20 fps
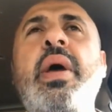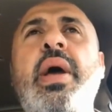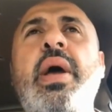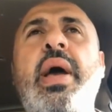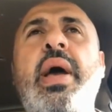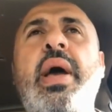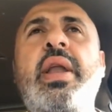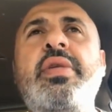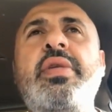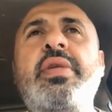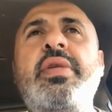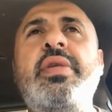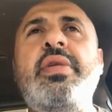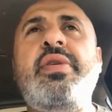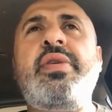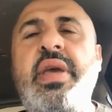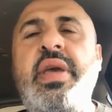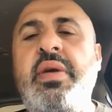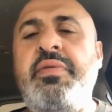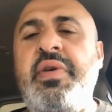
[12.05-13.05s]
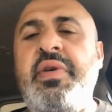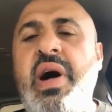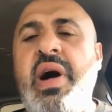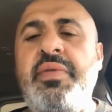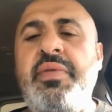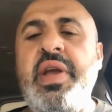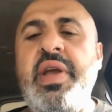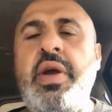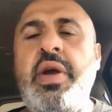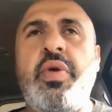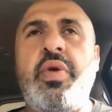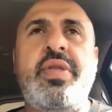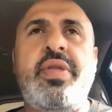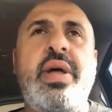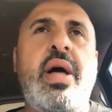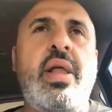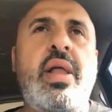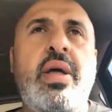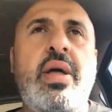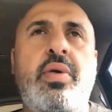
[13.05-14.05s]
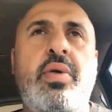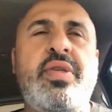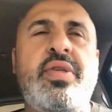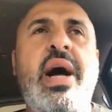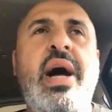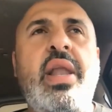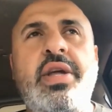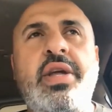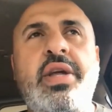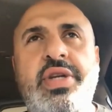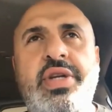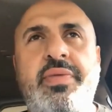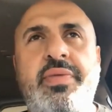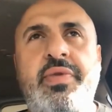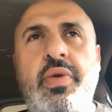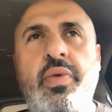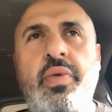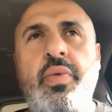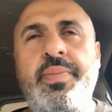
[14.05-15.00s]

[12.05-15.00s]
and it's the evolving Christology view.